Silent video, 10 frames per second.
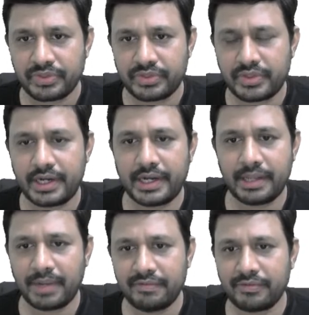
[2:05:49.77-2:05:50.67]
3t
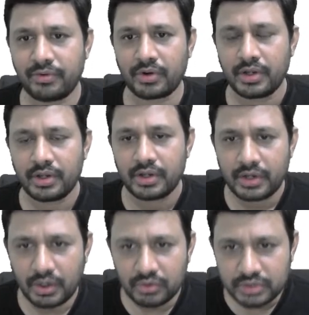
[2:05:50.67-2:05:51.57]
by 4.
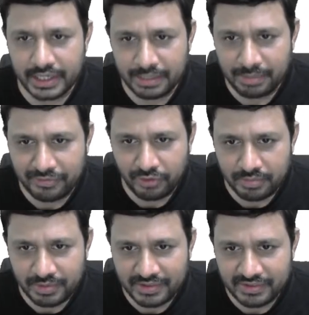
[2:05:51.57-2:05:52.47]
Now 3t by 4
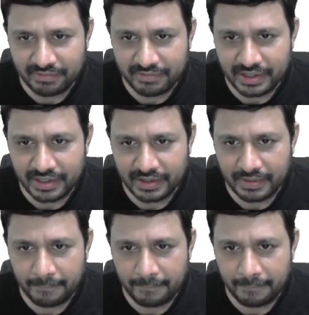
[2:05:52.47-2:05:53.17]
will be somewhere here.